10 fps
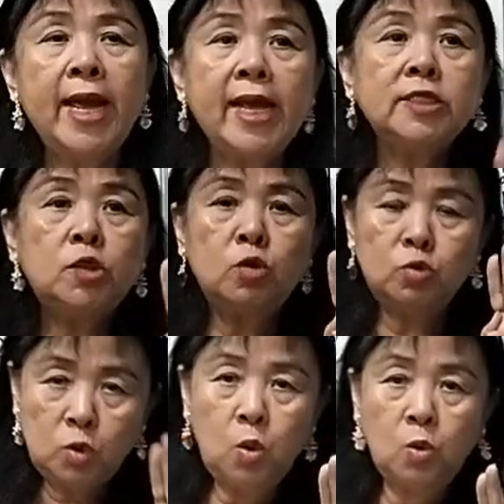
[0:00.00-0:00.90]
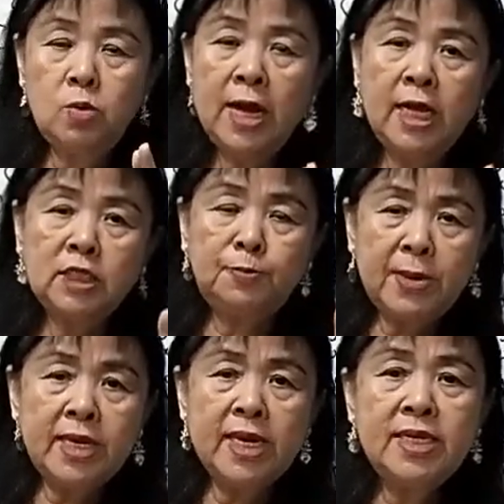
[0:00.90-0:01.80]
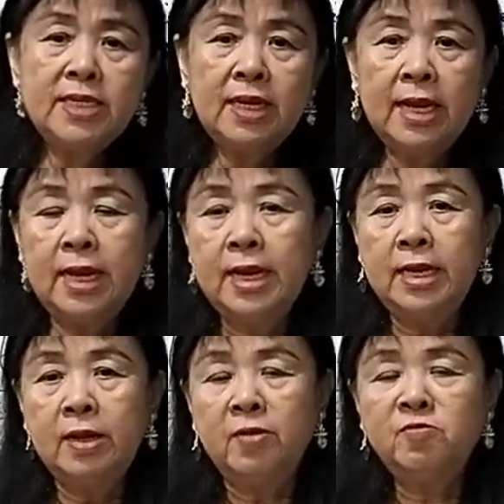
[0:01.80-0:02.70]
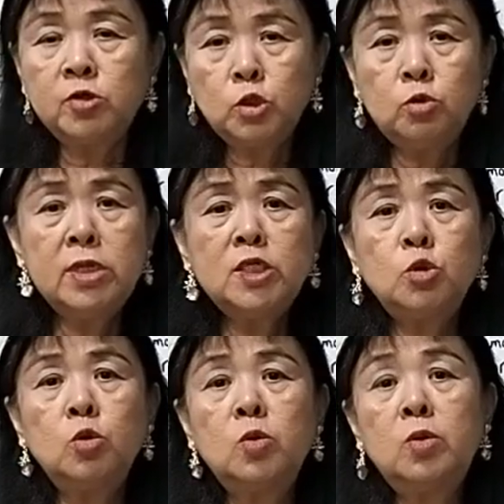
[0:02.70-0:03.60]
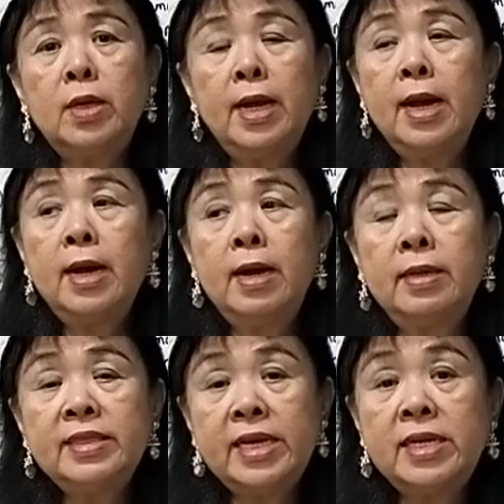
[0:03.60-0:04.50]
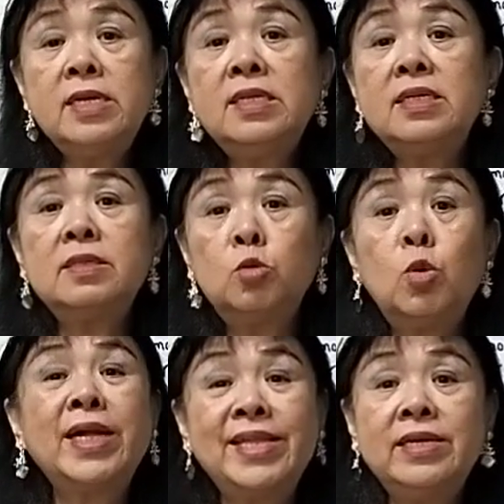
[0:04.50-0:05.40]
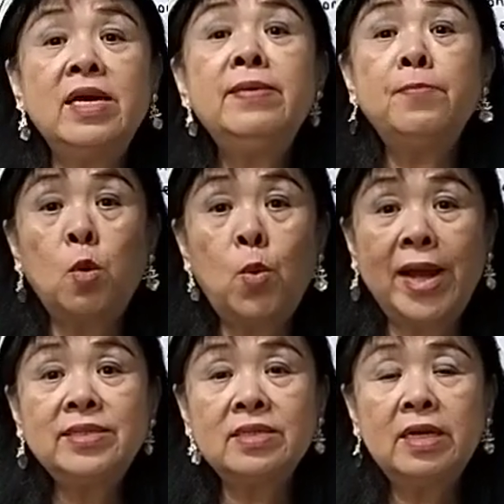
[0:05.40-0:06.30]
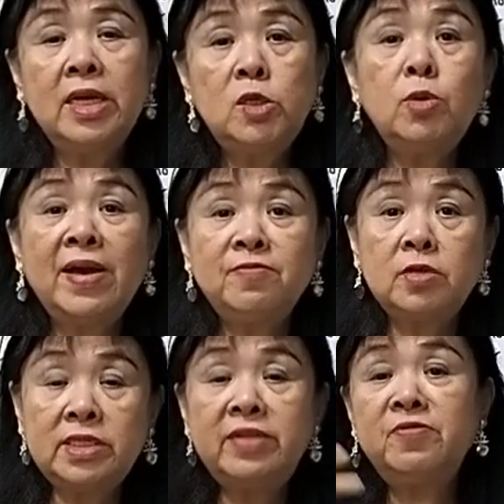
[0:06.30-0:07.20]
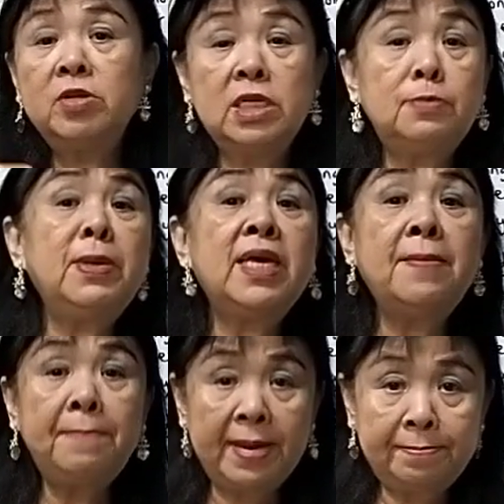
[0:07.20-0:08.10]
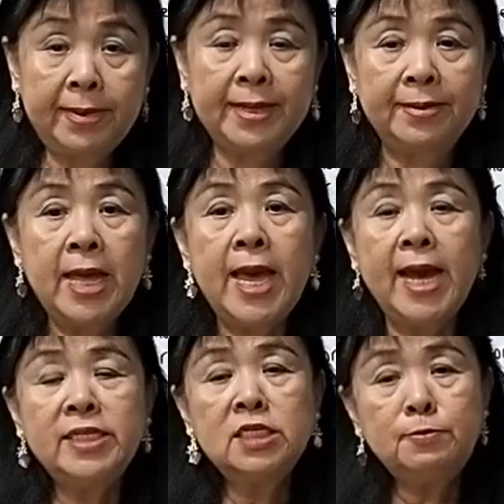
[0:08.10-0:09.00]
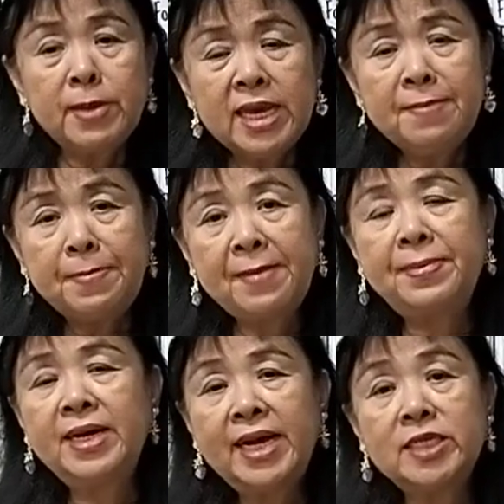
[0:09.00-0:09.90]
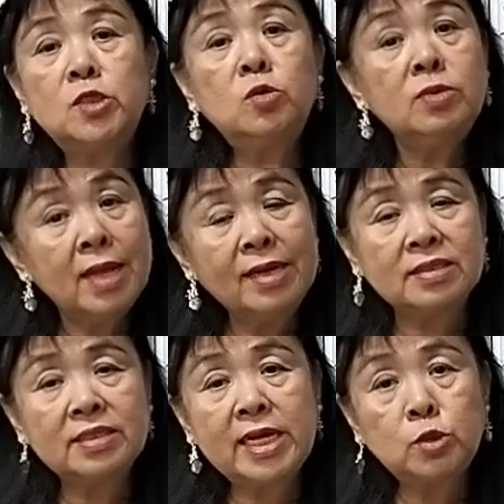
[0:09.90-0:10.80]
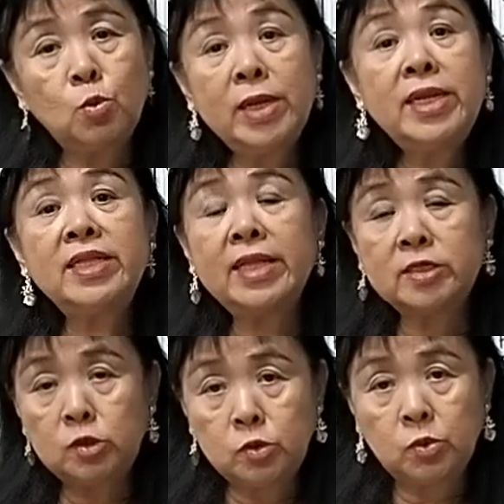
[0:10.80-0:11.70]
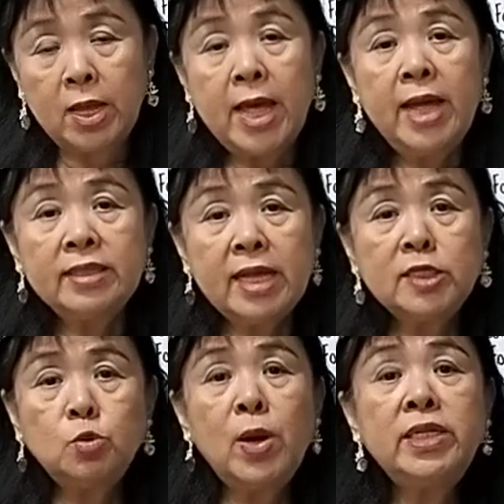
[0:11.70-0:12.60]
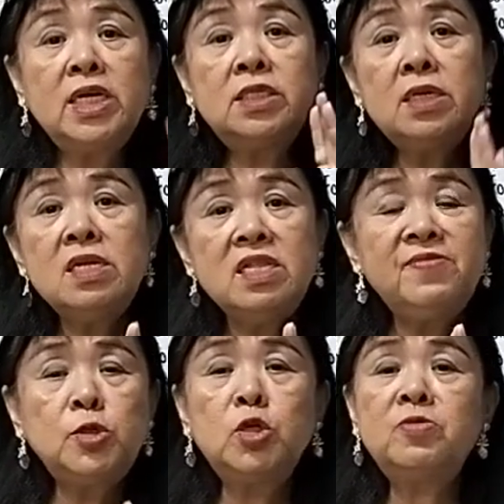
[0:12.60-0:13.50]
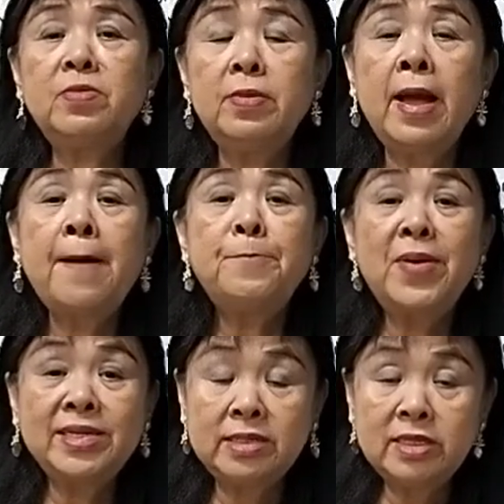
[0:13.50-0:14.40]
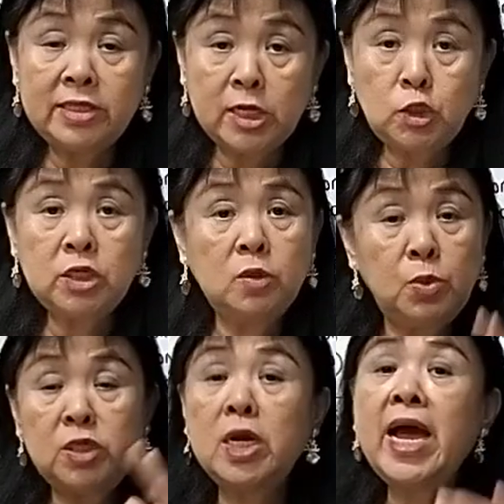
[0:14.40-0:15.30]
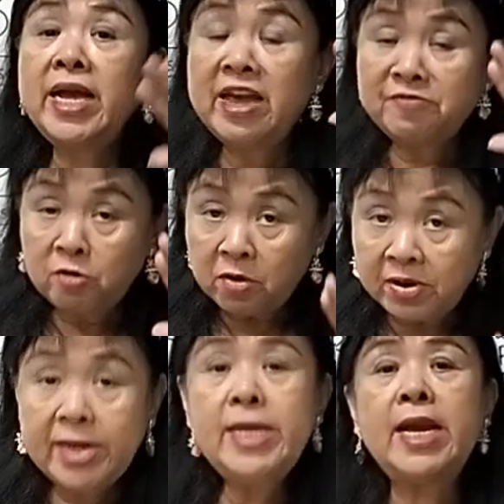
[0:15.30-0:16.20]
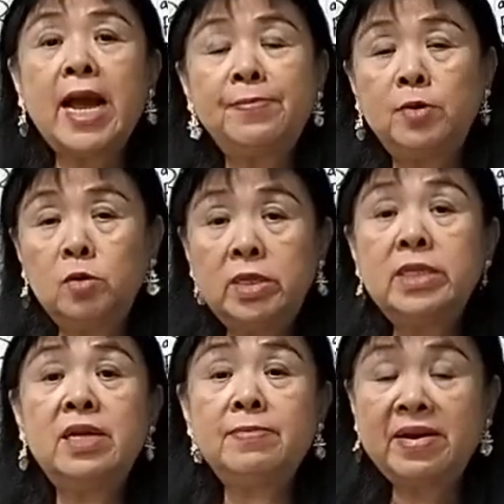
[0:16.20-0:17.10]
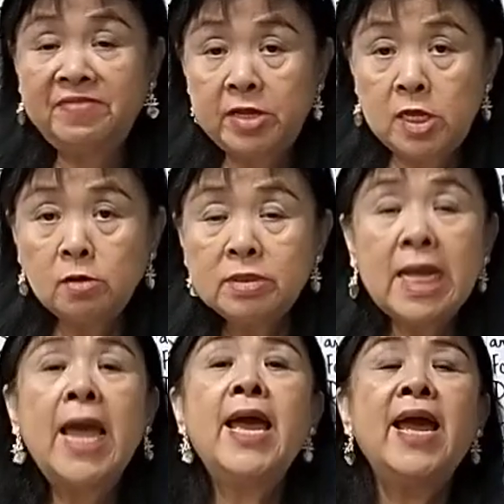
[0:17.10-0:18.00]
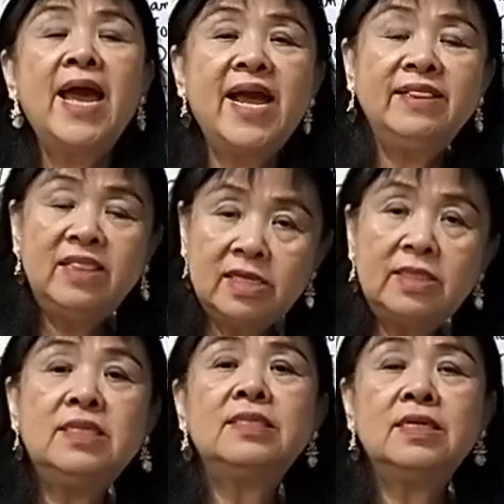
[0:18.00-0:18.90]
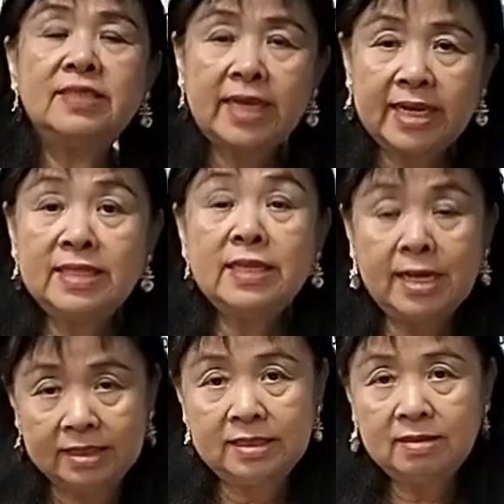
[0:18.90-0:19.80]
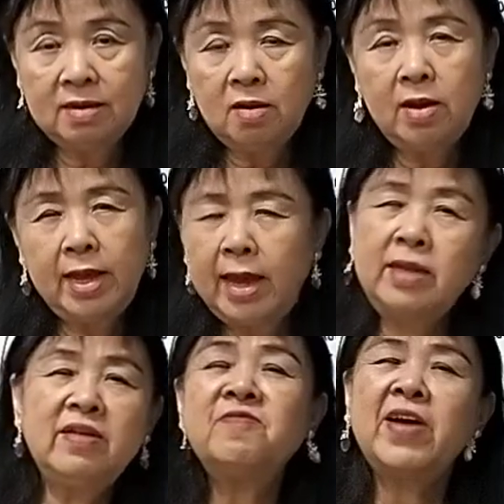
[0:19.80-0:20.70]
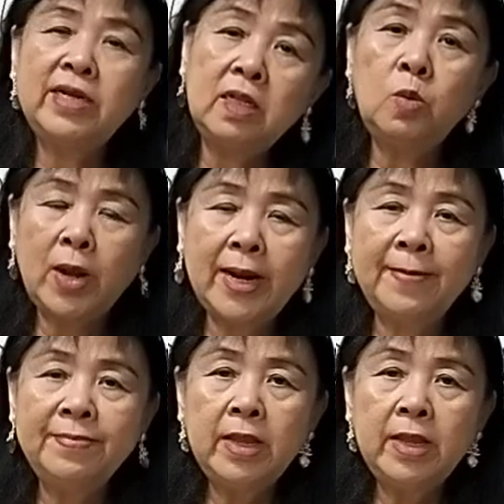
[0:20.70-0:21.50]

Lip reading: As you know, speaking, for students who are taking MUET, you have to sit for the speaking paper. And the speaking paper has two tasks, task 1 and task 2. Task 1 is individual presentation, which I have already uploaded in my videos. And this is the second task and the final one.